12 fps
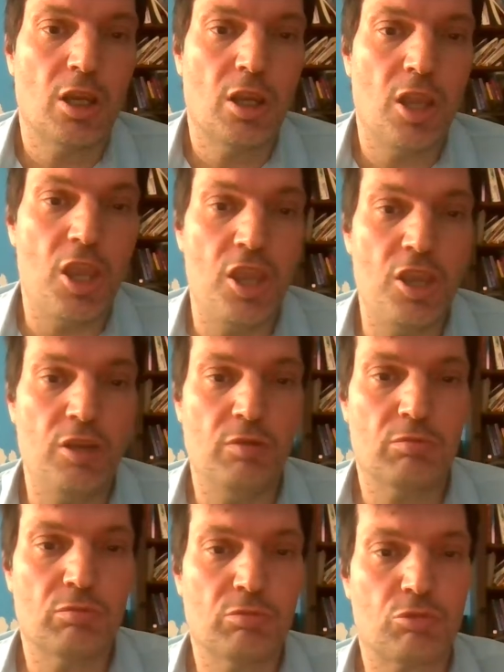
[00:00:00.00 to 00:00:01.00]
he
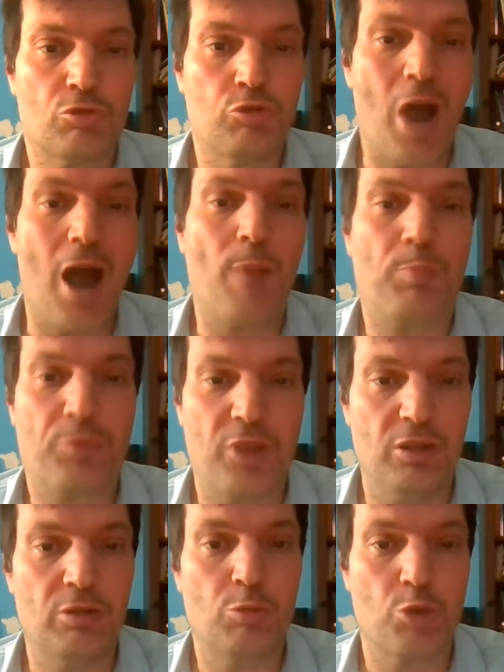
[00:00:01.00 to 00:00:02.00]
dropped
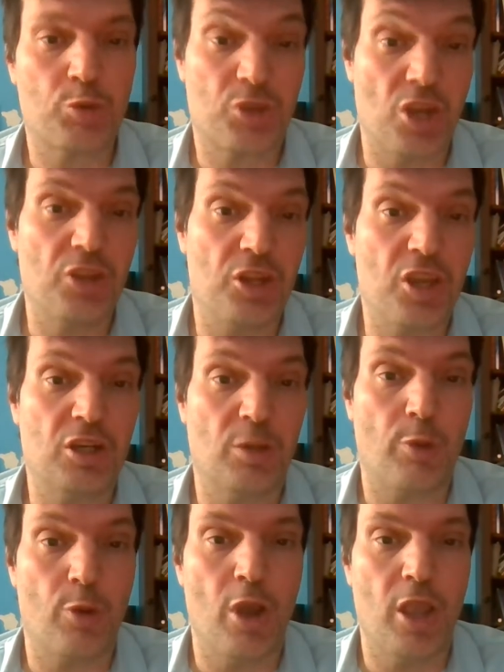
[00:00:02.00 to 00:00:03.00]
it, which was under the
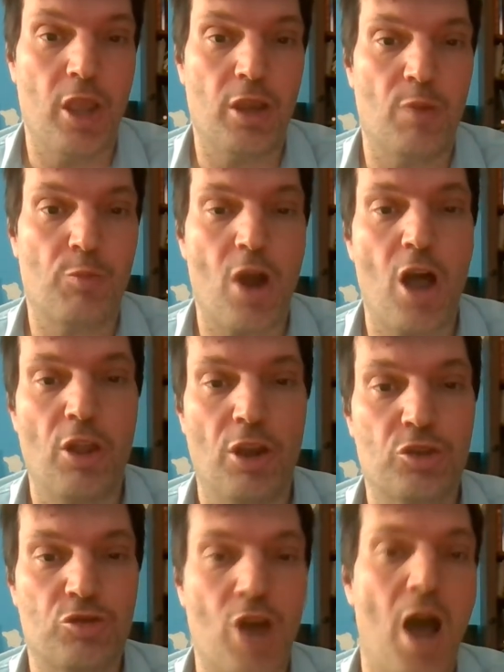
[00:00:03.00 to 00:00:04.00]
NWA
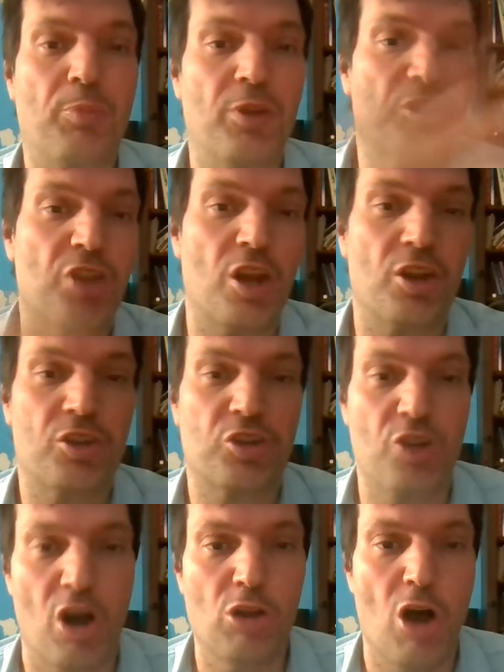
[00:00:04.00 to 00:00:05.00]
umbrella, dropped it and said, it's
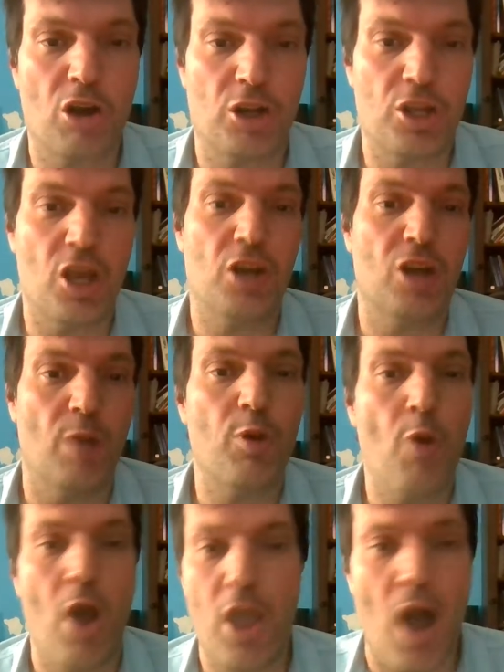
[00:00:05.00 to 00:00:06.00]
no longer the
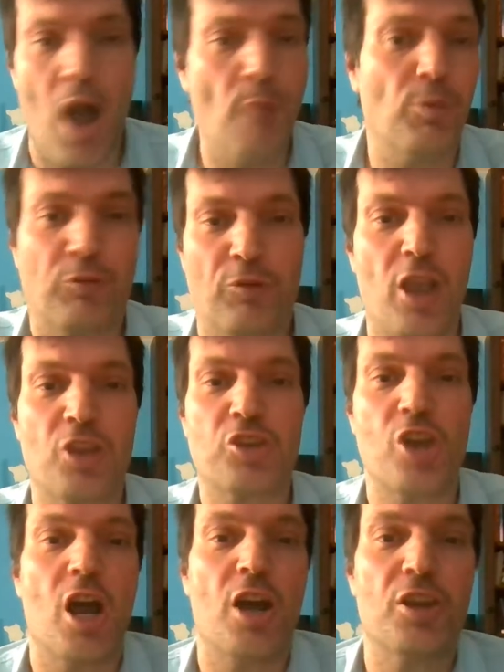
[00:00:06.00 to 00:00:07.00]
NWA, I'm the
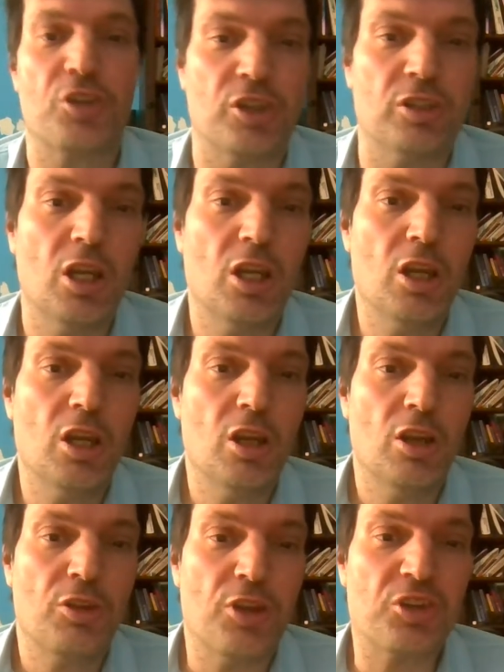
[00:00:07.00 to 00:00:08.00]
franchise, and
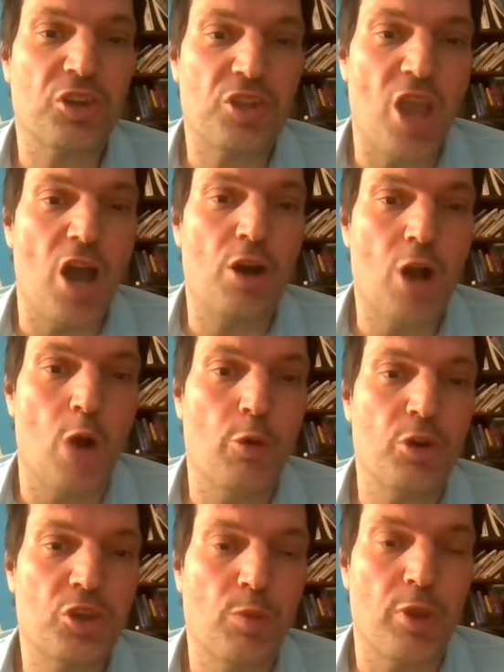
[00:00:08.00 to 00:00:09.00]
this is now
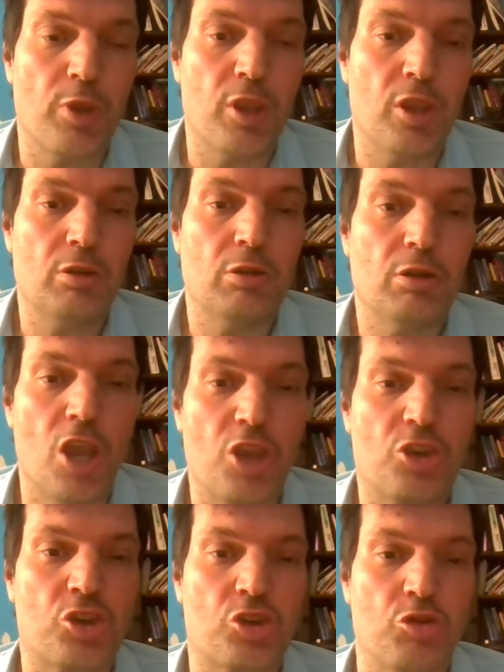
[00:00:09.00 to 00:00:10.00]
going to be
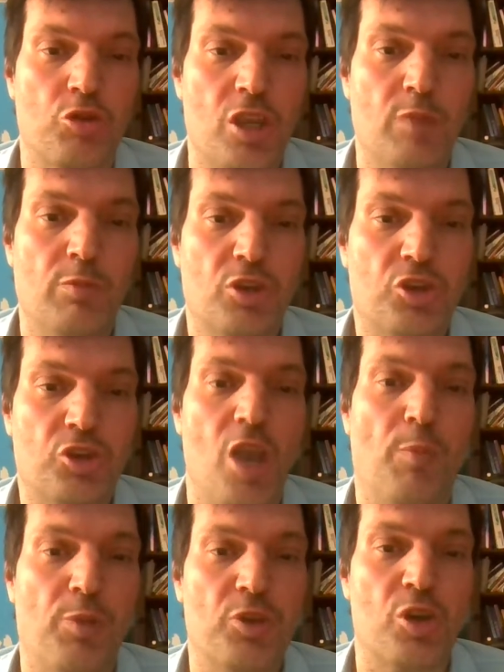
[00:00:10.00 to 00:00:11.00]
Extreme
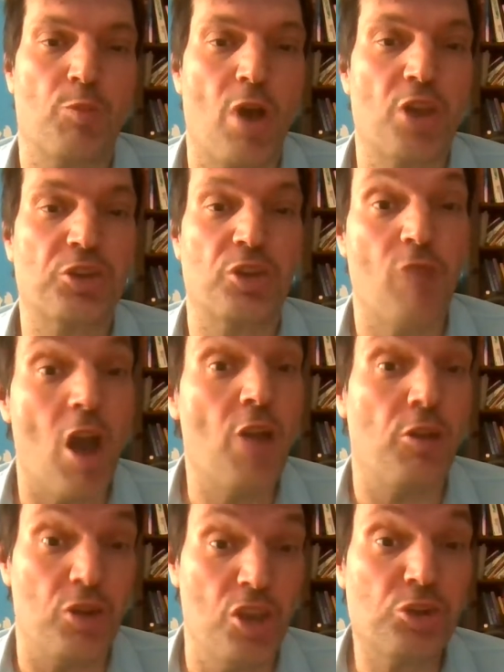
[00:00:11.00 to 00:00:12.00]
Championship Wrestling.
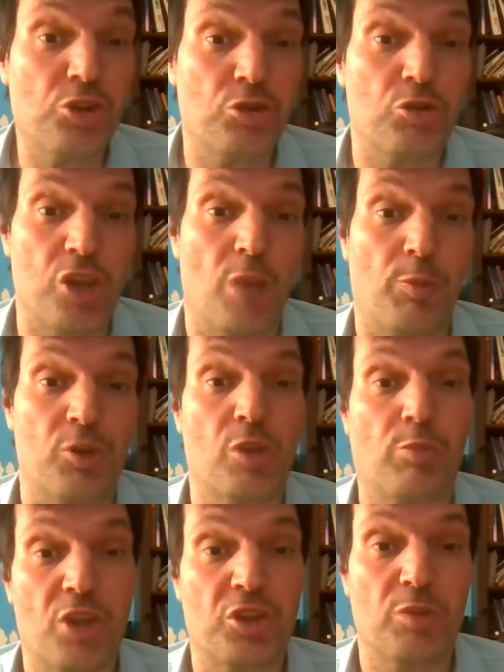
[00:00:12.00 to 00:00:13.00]
Rather, Eastern
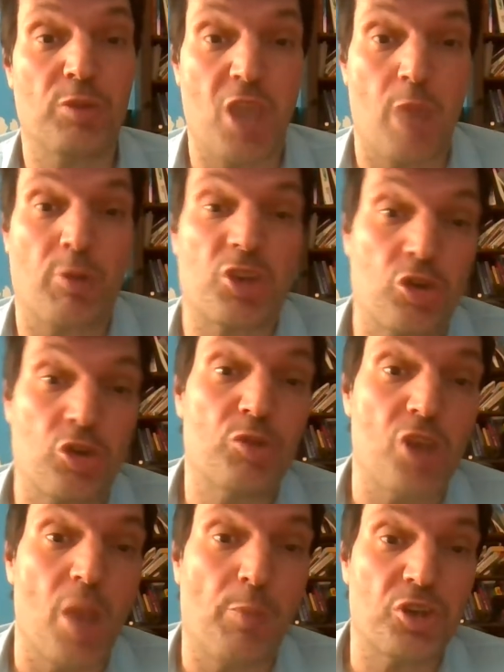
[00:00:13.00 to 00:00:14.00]
Championship Wrestling became Extreme
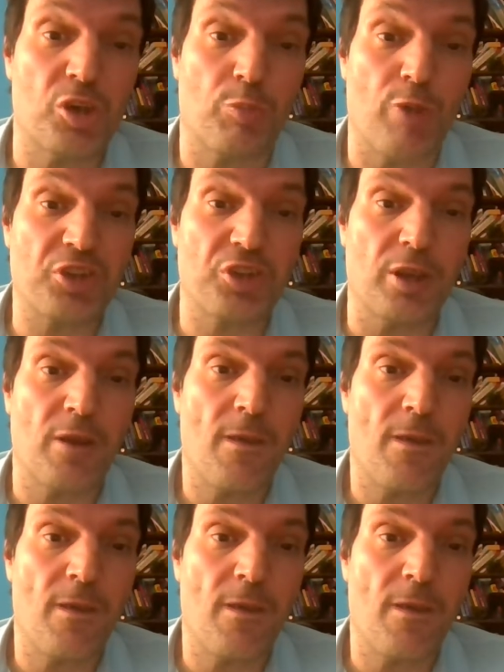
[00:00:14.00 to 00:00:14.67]
Championship Wrestling.